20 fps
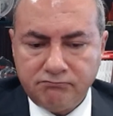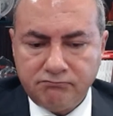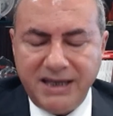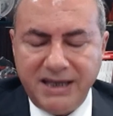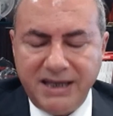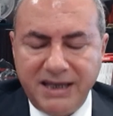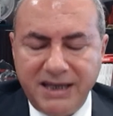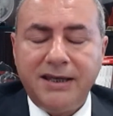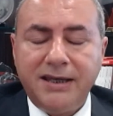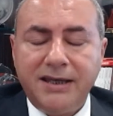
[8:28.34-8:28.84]

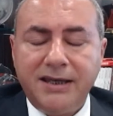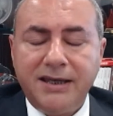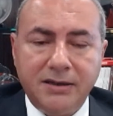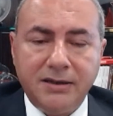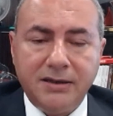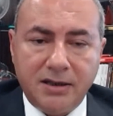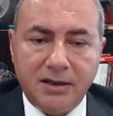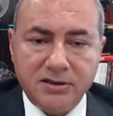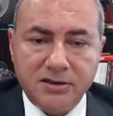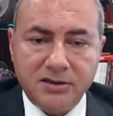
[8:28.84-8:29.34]

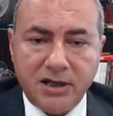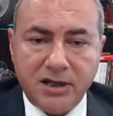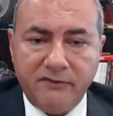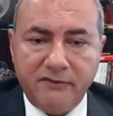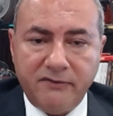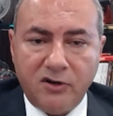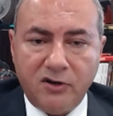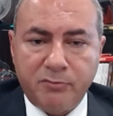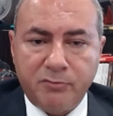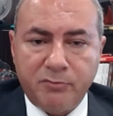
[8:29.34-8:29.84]
maintained the
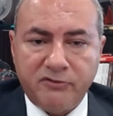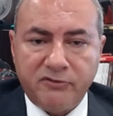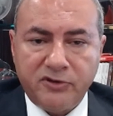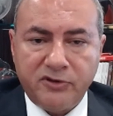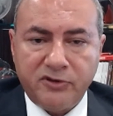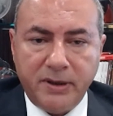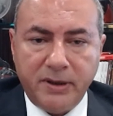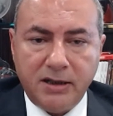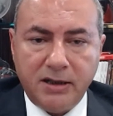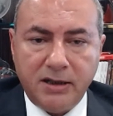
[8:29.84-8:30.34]
level of
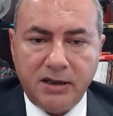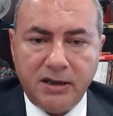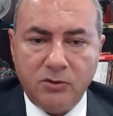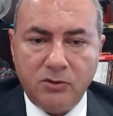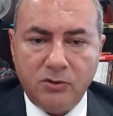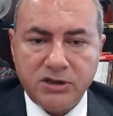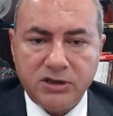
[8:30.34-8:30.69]
profitability